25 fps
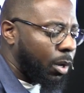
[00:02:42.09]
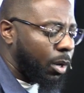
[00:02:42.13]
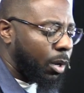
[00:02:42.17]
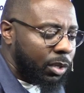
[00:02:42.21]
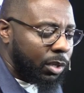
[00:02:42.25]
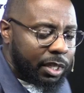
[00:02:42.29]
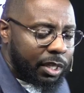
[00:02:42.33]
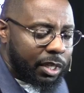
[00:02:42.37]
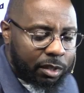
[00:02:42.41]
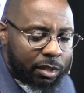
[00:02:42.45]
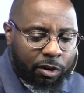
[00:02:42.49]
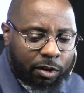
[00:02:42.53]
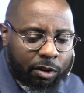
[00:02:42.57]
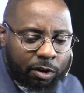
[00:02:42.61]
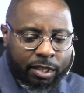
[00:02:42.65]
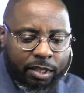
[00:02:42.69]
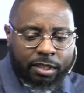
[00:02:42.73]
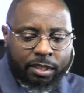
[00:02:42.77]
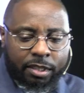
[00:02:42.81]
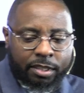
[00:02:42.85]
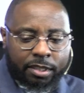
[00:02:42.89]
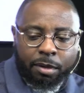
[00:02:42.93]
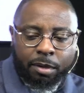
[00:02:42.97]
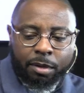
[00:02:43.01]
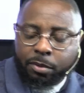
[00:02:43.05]
to go look and run
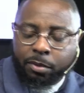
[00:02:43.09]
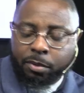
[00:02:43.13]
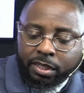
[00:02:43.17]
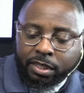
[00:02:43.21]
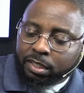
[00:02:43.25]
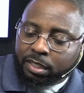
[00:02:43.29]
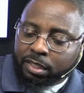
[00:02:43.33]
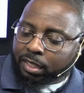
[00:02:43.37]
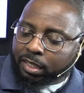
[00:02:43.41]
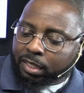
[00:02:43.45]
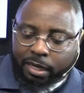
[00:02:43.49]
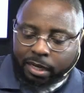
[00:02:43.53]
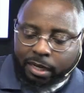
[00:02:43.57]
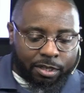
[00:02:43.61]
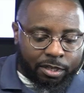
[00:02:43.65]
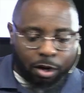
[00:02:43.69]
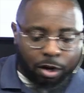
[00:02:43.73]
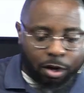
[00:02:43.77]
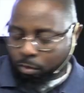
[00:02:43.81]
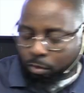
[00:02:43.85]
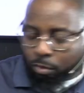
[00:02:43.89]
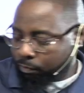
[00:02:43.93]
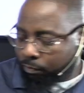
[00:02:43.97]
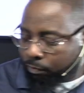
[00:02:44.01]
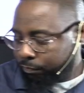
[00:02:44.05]
into the temple. He looking like
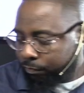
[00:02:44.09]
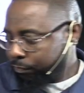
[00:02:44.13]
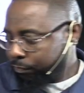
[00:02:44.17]
no,